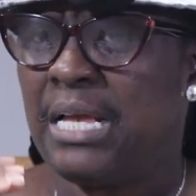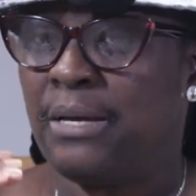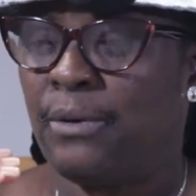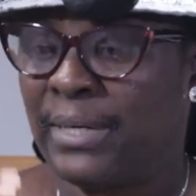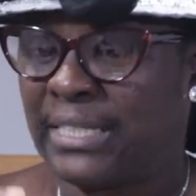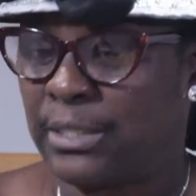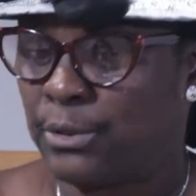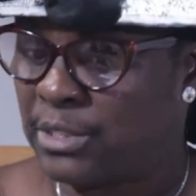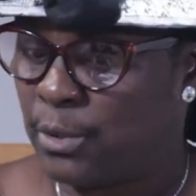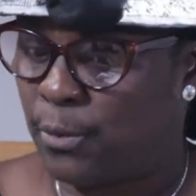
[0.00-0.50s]

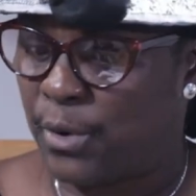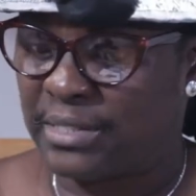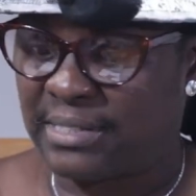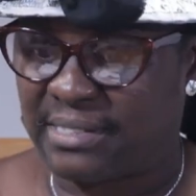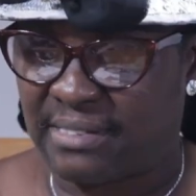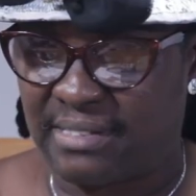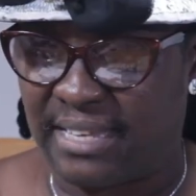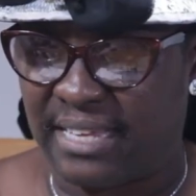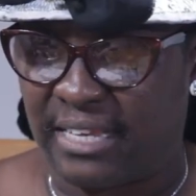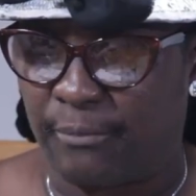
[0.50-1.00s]
What does the word
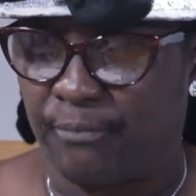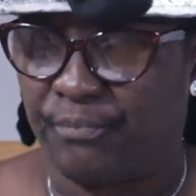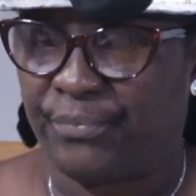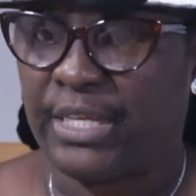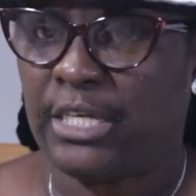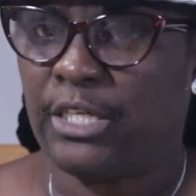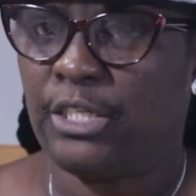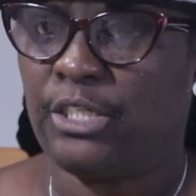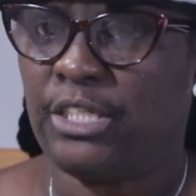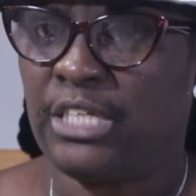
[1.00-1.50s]
say?
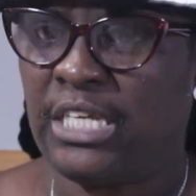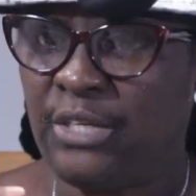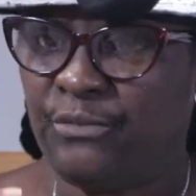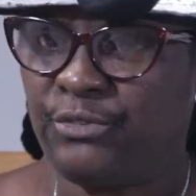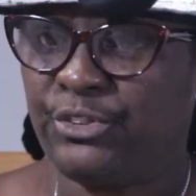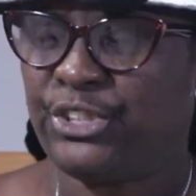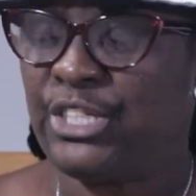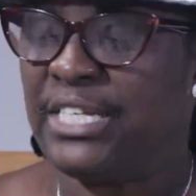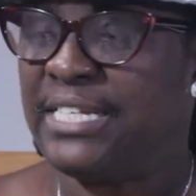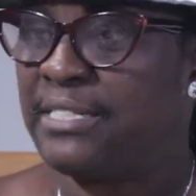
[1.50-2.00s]

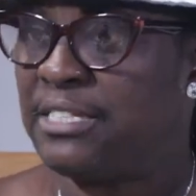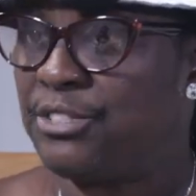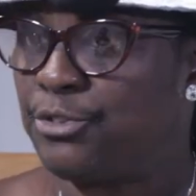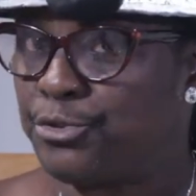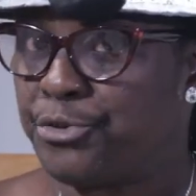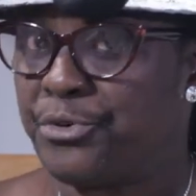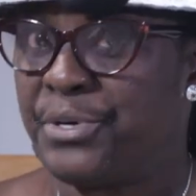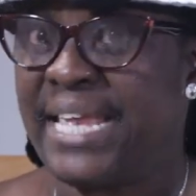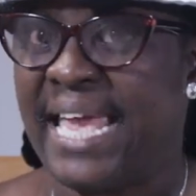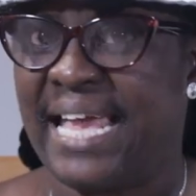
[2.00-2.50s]
If she's
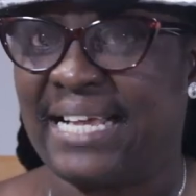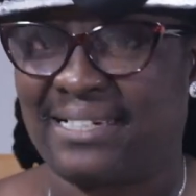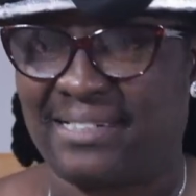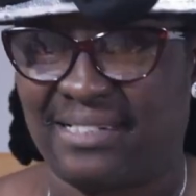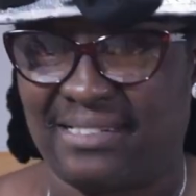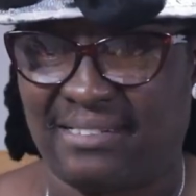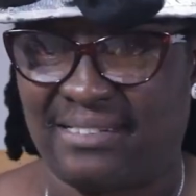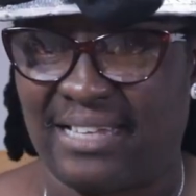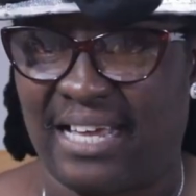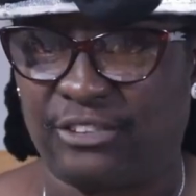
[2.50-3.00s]
truly a
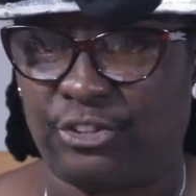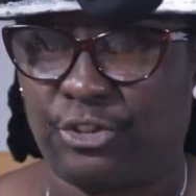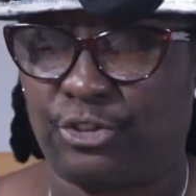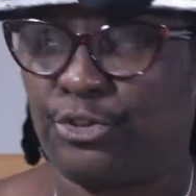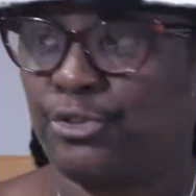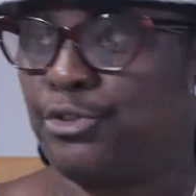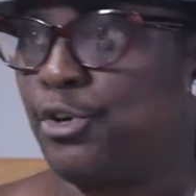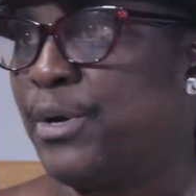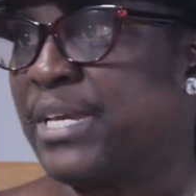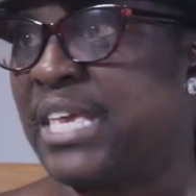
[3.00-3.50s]
Christian, she
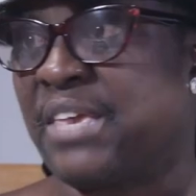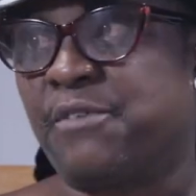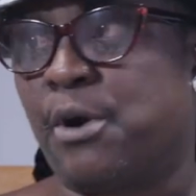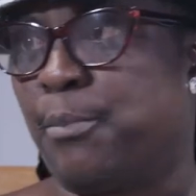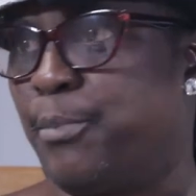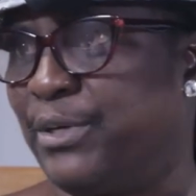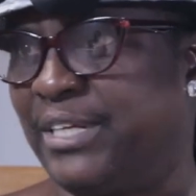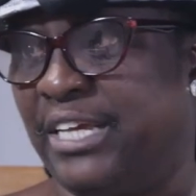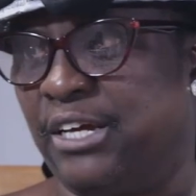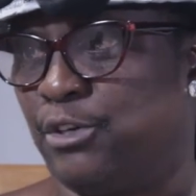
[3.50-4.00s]
should not give
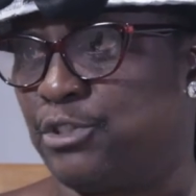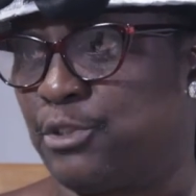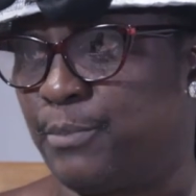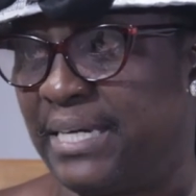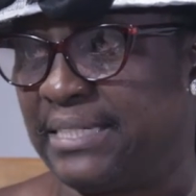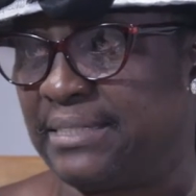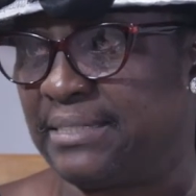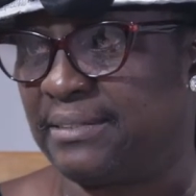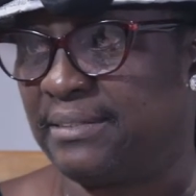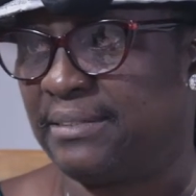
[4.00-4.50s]
up on her
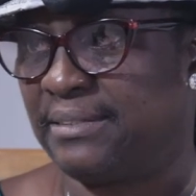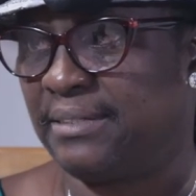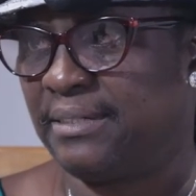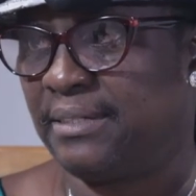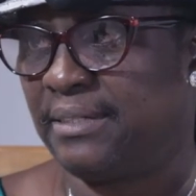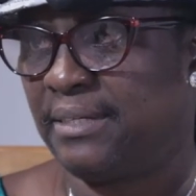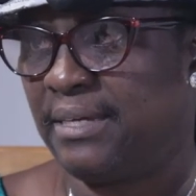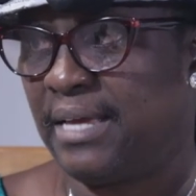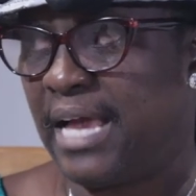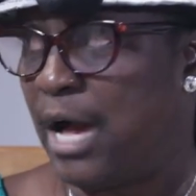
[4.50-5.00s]
husband.
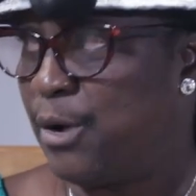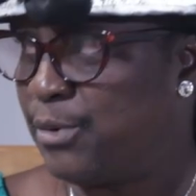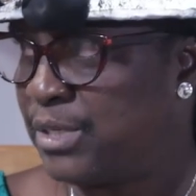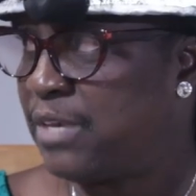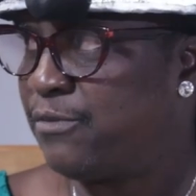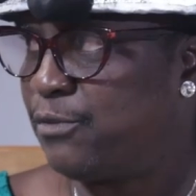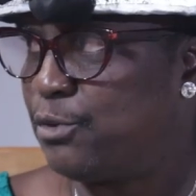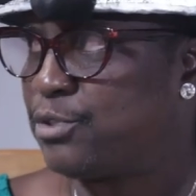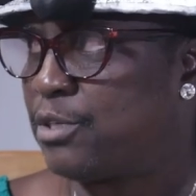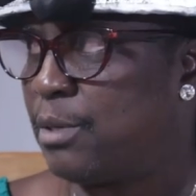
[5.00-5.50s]
I will
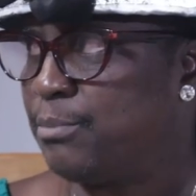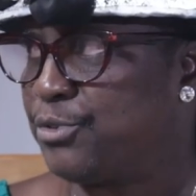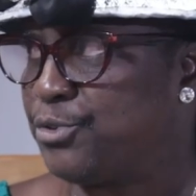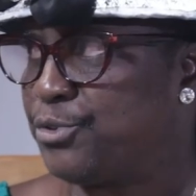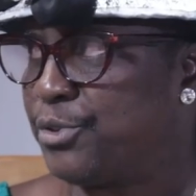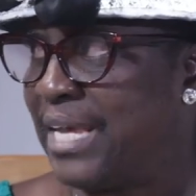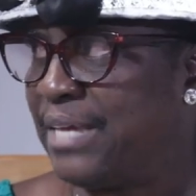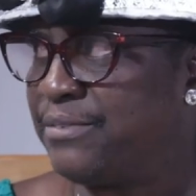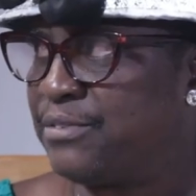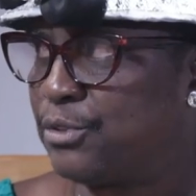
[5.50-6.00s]
give you some
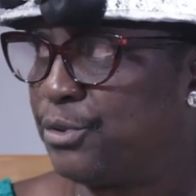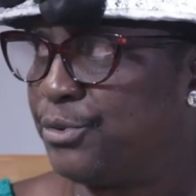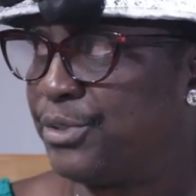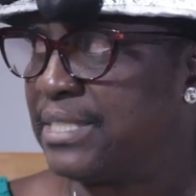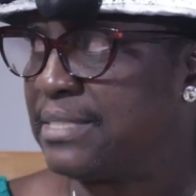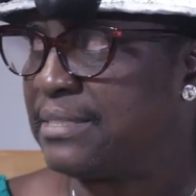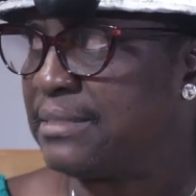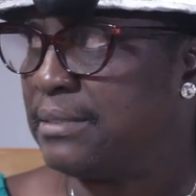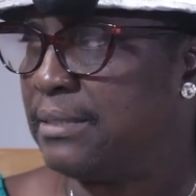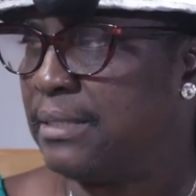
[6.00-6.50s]
true life
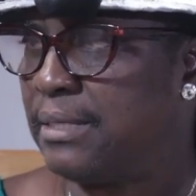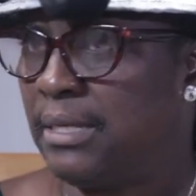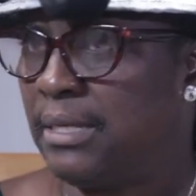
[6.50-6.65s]
stories.